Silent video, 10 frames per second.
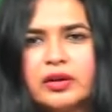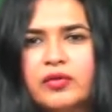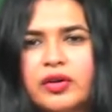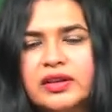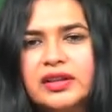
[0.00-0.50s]

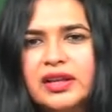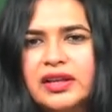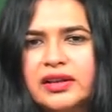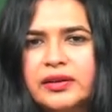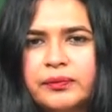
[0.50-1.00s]
was a
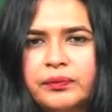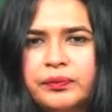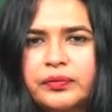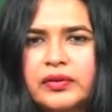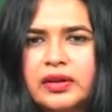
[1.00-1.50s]
king
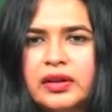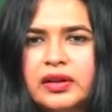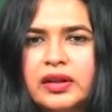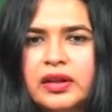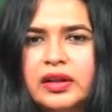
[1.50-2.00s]

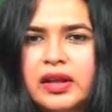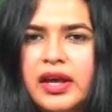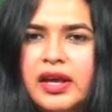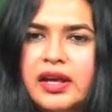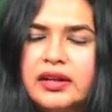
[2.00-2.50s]

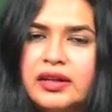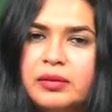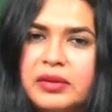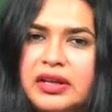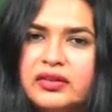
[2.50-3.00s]
and a
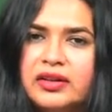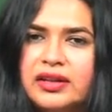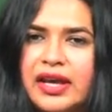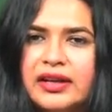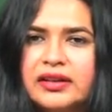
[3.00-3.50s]
major
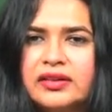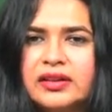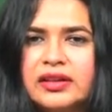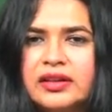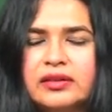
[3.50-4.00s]
character
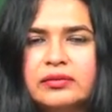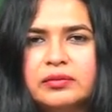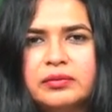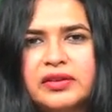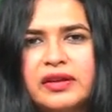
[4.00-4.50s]
in
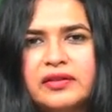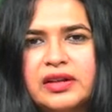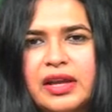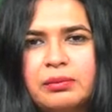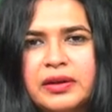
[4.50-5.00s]

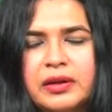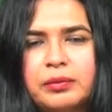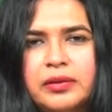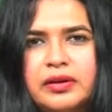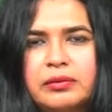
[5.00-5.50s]
several epic
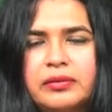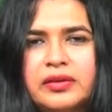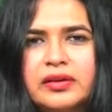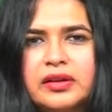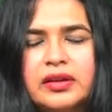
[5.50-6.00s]
poems.